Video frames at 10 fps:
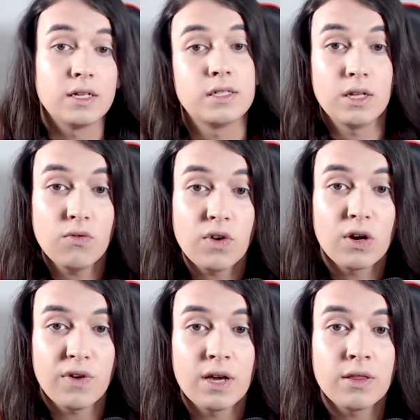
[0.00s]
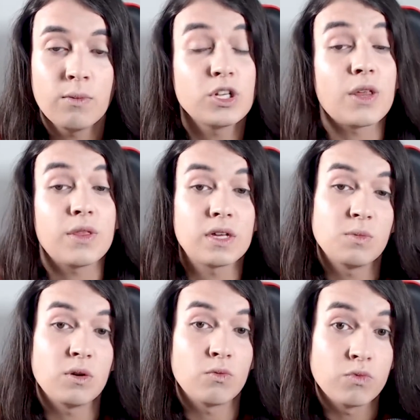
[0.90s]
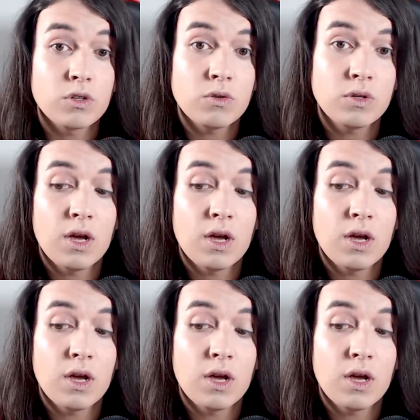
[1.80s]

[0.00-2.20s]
still verified them, which I think is a bit rude.